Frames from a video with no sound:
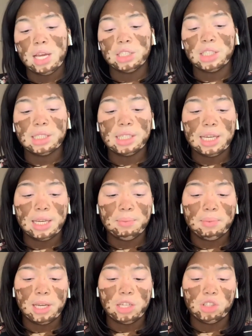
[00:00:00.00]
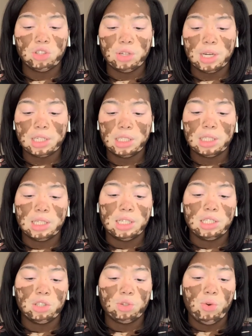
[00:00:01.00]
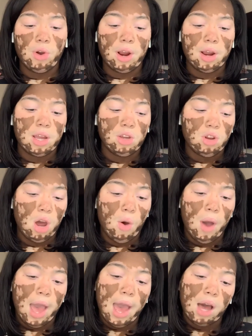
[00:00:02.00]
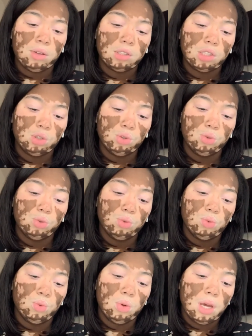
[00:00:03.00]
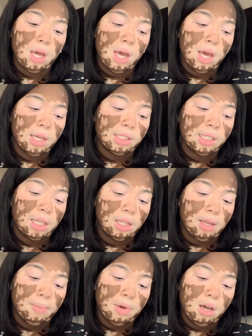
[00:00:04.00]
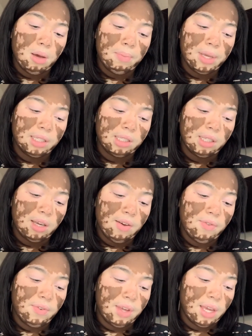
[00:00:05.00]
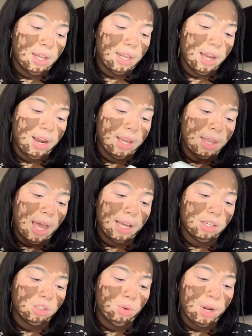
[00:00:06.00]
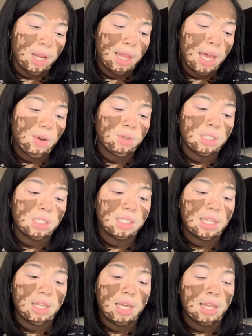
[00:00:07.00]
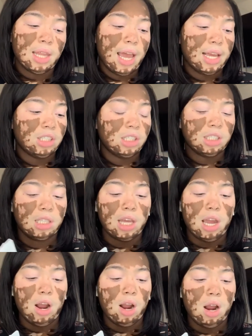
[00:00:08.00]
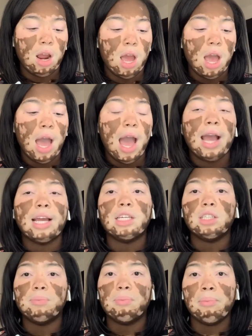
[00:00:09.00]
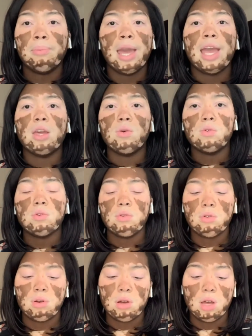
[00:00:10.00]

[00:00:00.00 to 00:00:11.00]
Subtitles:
just the instructions, or you know, how to set them up and stuff, and they're in like assorted languages, and then like just their, I guess, manual.